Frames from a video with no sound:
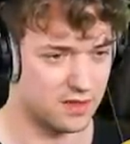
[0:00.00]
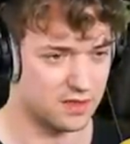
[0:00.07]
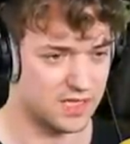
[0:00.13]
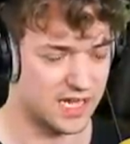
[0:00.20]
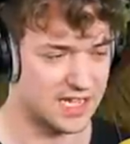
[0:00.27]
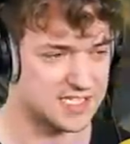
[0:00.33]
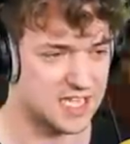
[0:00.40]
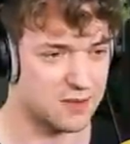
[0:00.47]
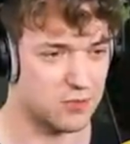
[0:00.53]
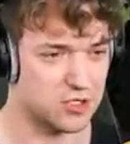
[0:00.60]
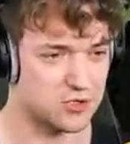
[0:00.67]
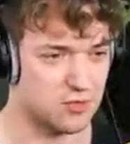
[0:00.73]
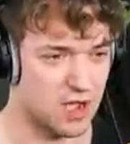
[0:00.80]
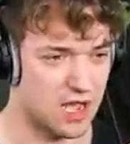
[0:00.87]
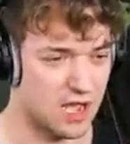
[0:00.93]
can I say
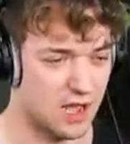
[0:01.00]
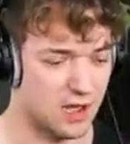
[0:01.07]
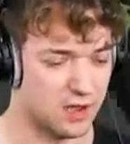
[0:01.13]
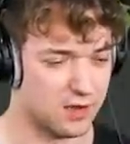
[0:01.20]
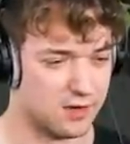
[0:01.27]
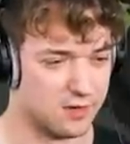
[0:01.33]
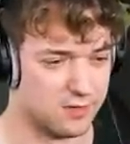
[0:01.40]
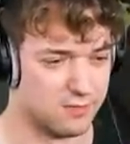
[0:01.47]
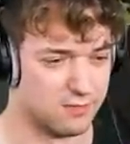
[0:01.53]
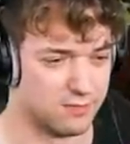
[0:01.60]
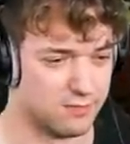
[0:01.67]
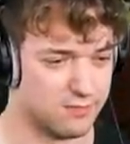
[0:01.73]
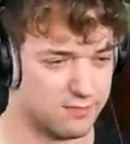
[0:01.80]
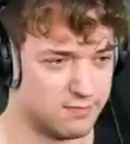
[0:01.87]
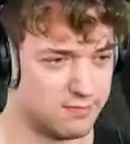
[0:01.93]
what you are?
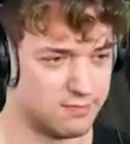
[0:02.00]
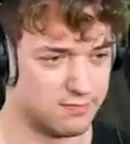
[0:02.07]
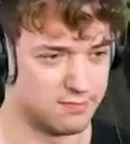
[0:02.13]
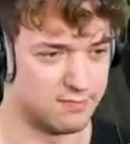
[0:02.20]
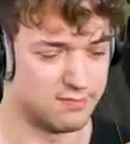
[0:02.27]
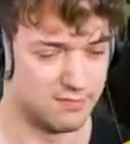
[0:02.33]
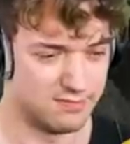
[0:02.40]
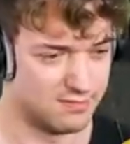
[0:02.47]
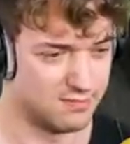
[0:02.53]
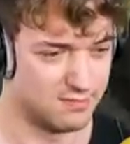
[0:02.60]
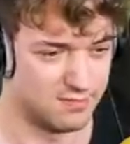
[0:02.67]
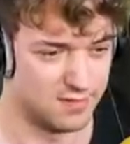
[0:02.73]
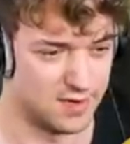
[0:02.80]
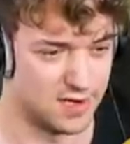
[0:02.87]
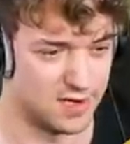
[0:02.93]
I'm a
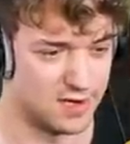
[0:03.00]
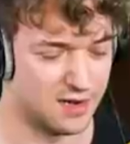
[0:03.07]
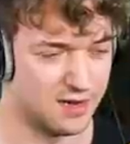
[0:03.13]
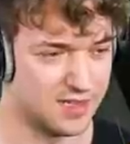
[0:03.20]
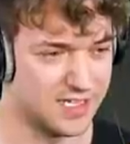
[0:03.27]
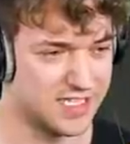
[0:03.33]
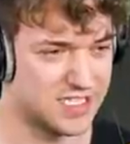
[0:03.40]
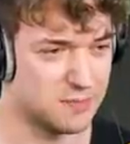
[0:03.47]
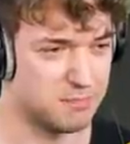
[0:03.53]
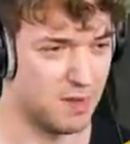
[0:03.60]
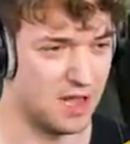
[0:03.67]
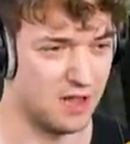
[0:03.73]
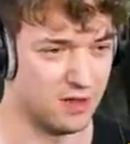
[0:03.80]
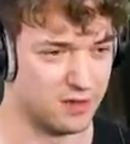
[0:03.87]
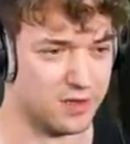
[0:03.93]
bottle. Wait. He's a
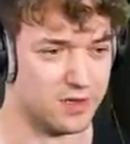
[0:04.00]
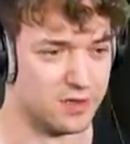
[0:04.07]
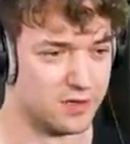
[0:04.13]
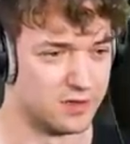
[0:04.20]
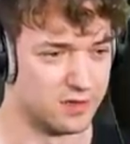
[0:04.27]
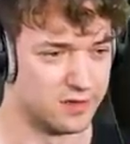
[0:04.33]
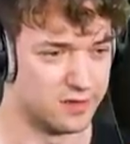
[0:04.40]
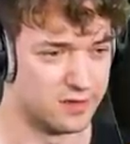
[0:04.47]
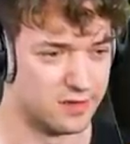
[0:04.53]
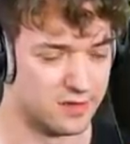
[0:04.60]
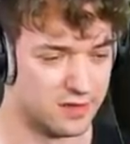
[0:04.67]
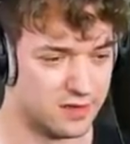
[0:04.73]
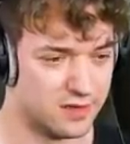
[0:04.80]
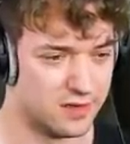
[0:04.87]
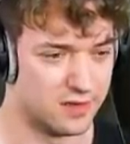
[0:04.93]
bottle.
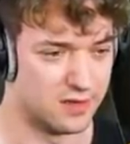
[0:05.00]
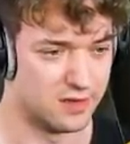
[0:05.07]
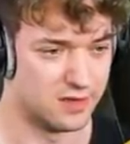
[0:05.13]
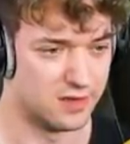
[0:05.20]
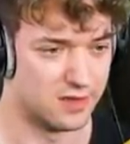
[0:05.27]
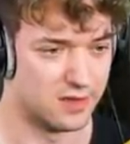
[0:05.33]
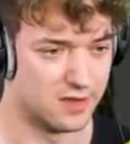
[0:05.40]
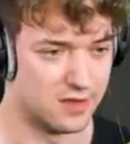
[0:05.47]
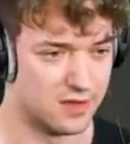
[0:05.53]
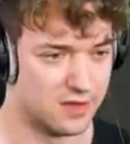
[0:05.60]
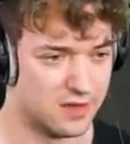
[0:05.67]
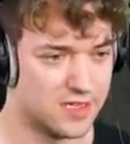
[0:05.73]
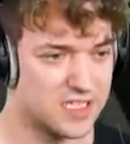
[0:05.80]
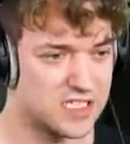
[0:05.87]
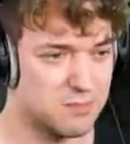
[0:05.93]
He's a bottle.
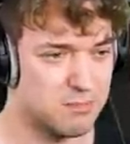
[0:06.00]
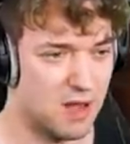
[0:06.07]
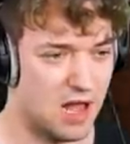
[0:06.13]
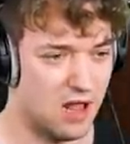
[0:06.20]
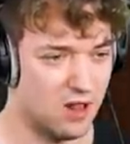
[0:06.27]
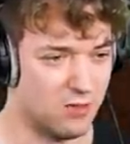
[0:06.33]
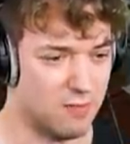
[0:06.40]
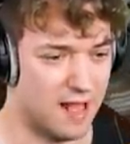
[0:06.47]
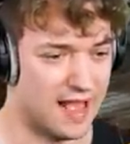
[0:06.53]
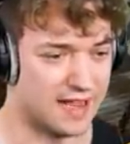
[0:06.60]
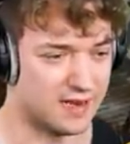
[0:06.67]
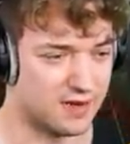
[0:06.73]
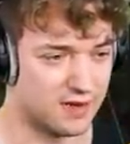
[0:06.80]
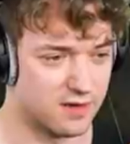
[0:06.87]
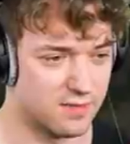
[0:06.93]
He's a bottle,
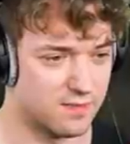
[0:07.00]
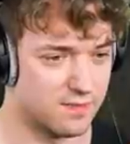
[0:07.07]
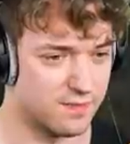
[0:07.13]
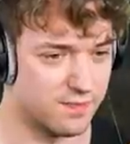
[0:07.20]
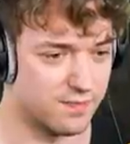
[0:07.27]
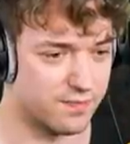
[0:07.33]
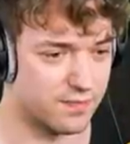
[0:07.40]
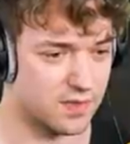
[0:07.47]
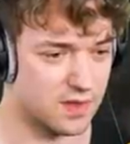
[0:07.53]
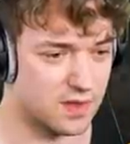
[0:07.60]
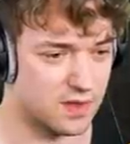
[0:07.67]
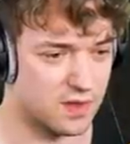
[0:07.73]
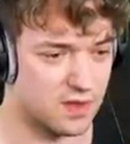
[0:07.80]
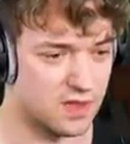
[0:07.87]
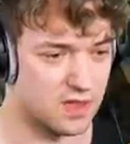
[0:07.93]
mate. And I am not
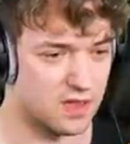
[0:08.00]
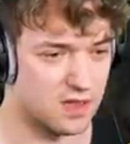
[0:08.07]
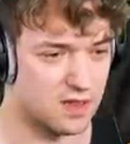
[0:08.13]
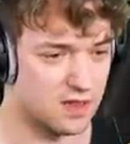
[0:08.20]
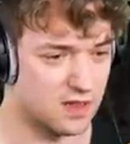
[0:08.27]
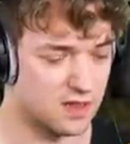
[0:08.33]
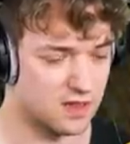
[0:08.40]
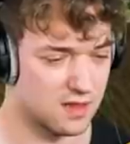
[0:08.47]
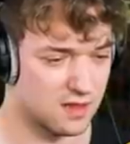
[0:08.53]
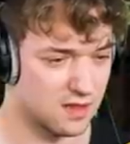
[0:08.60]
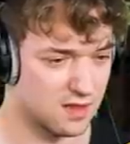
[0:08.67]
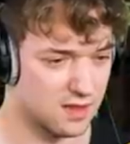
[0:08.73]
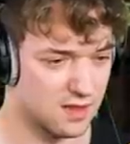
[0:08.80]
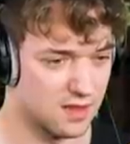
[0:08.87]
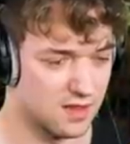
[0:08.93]
like,
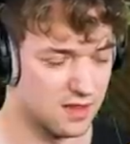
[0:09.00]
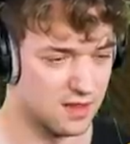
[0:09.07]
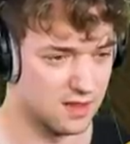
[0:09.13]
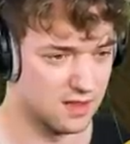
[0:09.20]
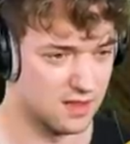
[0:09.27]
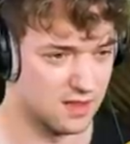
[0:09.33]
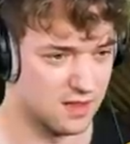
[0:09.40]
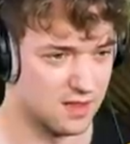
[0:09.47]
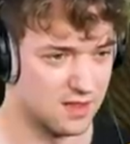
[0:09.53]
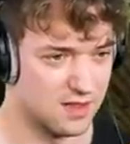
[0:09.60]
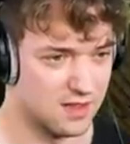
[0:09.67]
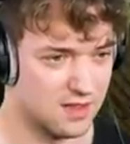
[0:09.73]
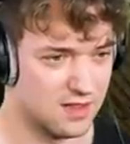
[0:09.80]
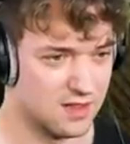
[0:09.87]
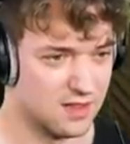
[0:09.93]
uh, like
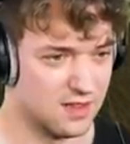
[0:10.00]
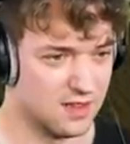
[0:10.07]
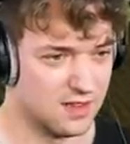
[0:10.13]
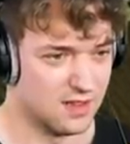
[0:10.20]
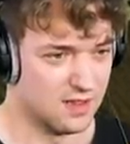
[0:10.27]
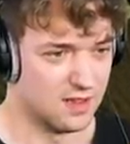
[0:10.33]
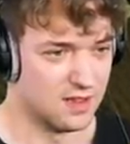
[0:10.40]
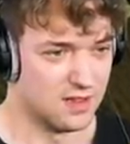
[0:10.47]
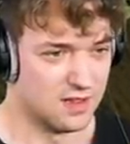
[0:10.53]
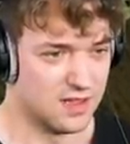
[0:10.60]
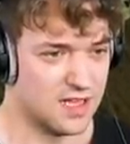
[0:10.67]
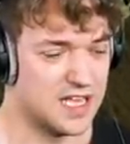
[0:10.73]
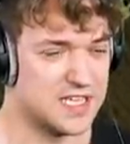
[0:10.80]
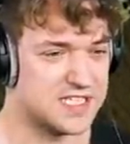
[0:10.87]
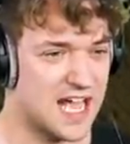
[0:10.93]
glitched in something. I'm.
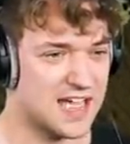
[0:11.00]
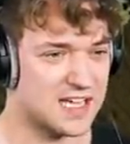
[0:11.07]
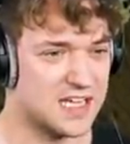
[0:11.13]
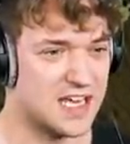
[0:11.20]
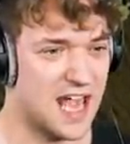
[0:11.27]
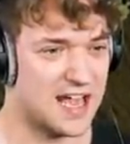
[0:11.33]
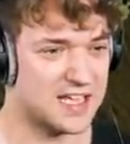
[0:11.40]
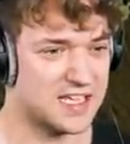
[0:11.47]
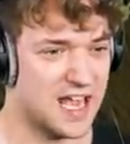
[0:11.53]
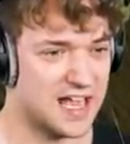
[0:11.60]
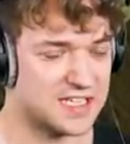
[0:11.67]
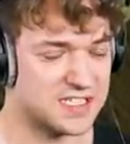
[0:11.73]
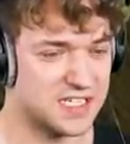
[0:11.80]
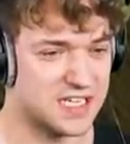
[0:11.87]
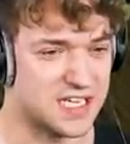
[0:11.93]
He's he, he
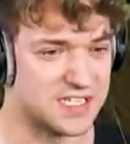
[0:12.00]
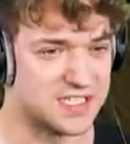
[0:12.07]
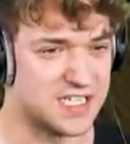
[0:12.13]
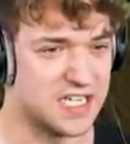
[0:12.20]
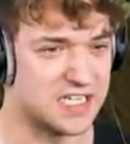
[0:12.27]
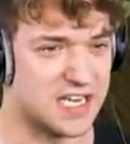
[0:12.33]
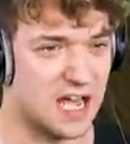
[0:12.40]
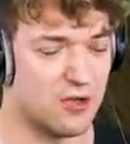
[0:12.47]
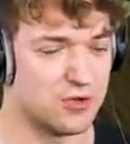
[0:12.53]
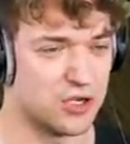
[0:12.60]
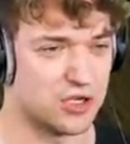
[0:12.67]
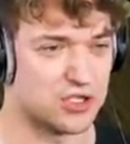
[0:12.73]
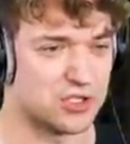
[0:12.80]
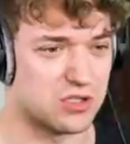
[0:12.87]
actually Wait can see down your.